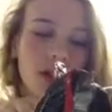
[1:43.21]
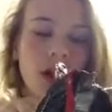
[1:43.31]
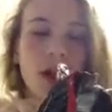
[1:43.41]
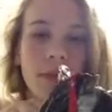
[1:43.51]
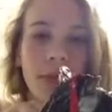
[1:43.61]

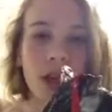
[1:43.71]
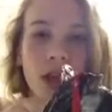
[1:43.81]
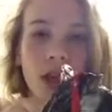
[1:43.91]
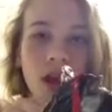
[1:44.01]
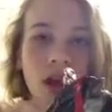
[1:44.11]
I mean,
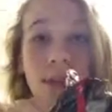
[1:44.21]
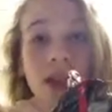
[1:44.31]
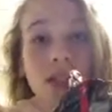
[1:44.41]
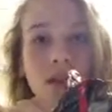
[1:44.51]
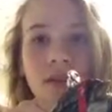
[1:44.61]
like, I'm
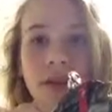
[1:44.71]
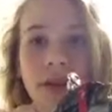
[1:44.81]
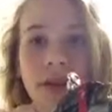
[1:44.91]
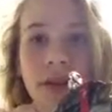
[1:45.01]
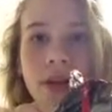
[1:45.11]
active.
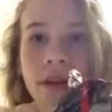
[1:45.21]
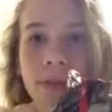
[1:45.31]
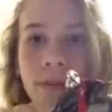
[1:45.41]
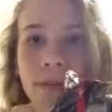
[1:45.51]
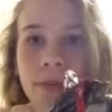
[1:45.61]

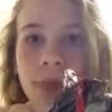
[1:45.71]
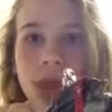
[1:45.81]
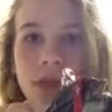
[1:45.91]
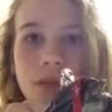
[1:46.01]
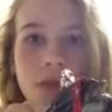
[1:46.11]

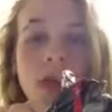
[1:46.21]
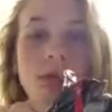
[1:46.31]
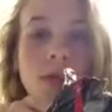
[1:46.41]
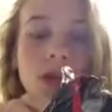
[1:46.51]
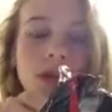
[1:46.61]
I just don't
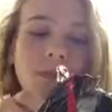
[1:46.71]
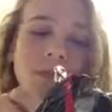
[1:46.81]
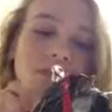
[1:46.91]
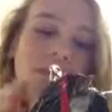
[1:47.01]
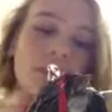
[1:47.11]
post a lot.
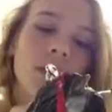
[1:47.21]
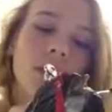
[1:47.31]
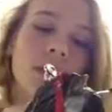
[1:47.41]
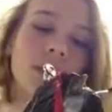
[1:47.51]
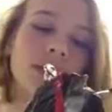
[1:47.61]

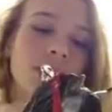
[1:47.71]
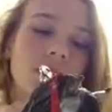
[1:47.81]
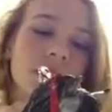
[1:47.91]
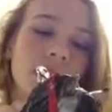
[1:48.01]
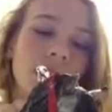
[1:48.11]
Just
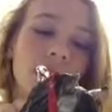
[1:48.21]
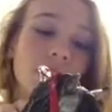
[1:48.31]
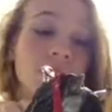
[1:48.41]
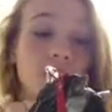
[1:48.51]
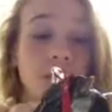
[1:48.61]
so you know,
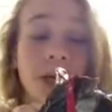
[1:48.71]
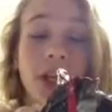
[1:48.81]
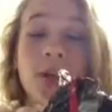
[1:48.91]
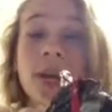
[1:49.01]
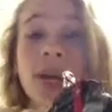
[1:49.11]
I'm just warning
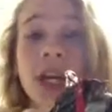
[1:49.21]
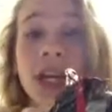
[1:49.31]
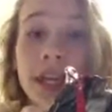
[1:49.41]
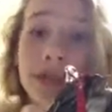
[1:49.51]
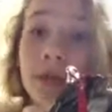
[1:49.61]
you.
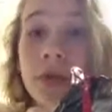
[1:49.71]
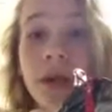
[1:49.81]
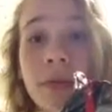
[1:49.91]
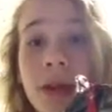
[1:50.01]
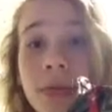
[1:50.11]
Even
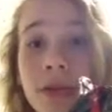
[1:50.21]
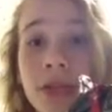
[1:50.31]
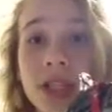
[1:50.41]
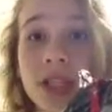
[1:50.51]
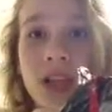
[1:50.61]
when I'm not
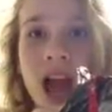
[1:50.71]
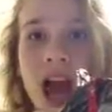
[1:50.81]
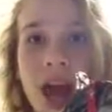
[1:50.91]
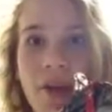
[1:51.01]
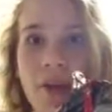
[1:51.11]
posting,
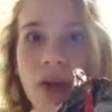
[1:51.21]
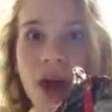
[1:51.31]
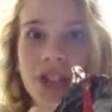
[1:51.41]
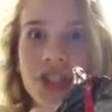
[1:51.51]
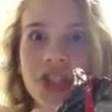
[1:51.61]
I'm
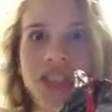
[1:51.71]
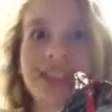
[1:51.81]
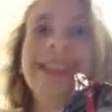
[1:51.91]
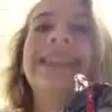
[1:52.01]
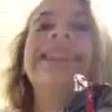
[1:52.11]
watching.
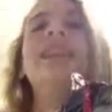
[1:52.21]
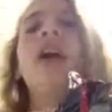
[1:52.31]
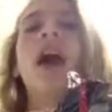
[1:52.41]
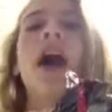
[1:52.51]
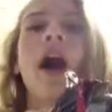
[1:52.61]

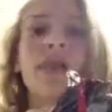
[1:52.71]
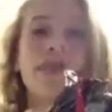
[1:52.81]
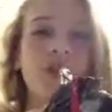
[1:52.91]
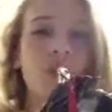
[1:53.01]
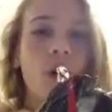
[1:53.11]
I'm
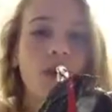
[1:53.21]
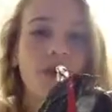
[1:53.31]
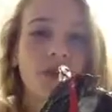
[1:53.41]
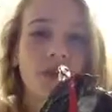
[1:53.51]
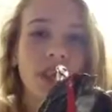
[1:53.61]
still
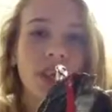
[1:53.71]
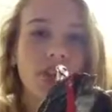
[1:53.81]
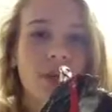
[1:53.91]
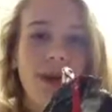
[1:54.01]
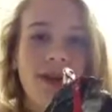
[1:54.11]
watching
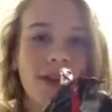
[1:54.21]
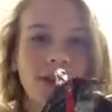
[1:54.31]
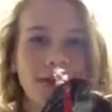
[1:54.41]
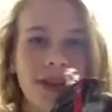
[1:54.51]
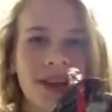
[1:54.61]
videos. I'm on
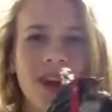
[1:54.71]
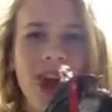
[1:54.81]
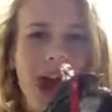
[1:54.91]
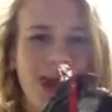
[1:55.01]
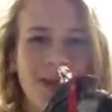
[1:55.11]
like 20.
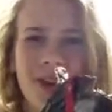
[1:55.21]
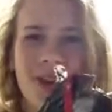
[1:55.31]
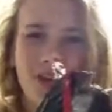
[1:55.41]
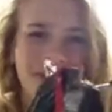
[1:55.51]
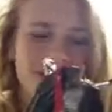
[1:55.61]
I'm
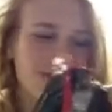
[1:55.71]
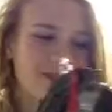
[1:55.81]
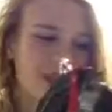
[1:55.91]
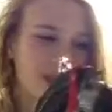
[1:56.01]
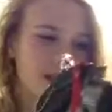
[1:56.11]
always
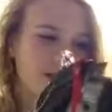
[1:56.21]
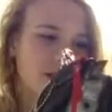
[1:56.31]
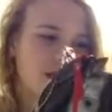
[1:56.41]
online.